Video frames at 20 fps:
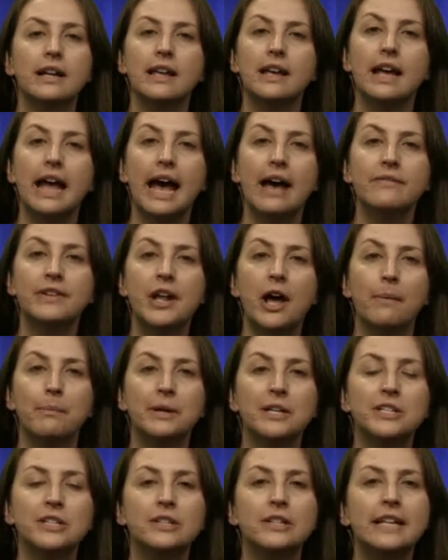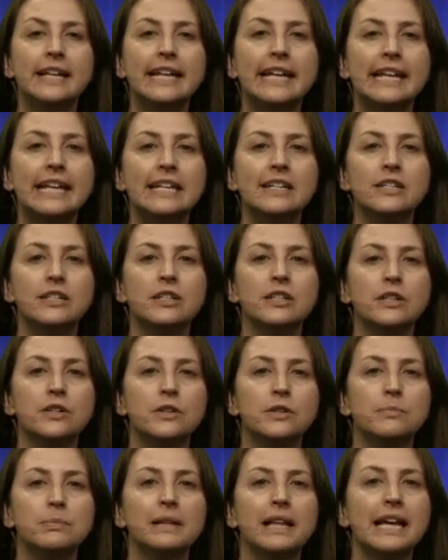to have an opportunity
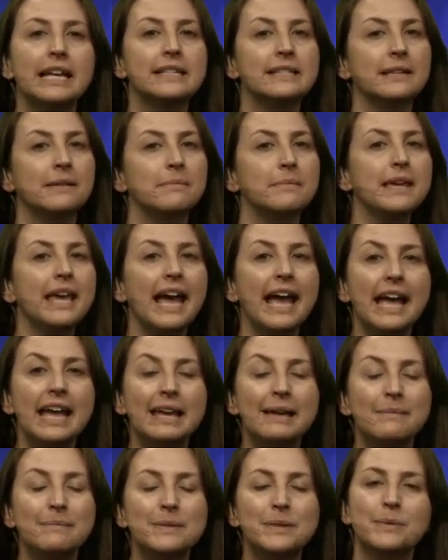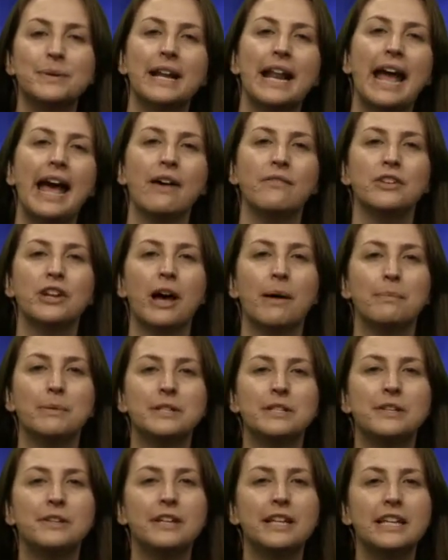to play some games. We're going to have an
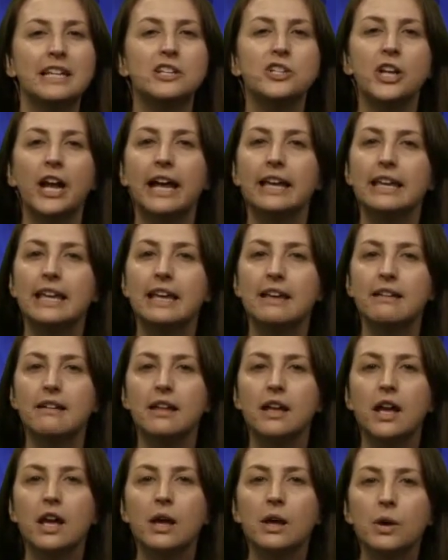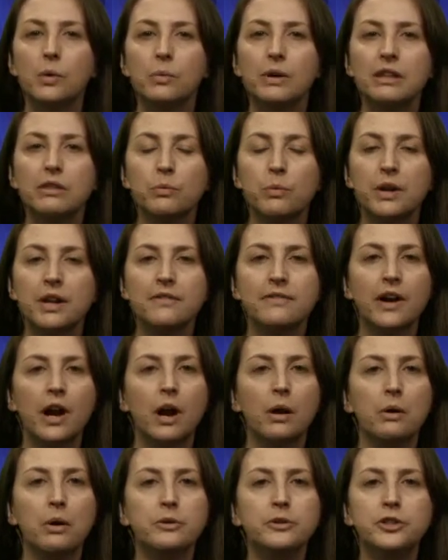opportunity to check in with one of
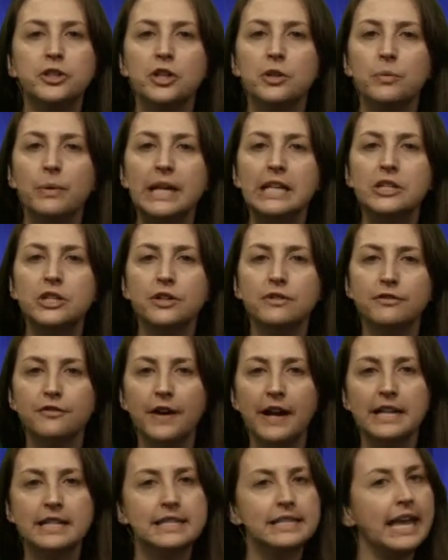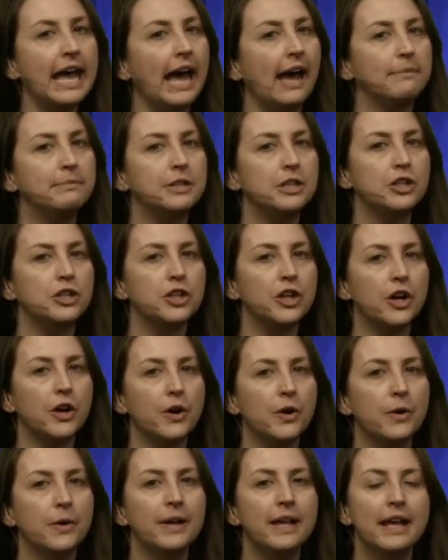our ocean ranger friends, Captain
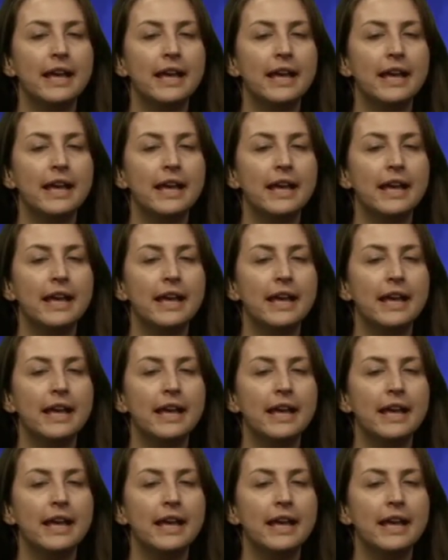Joe,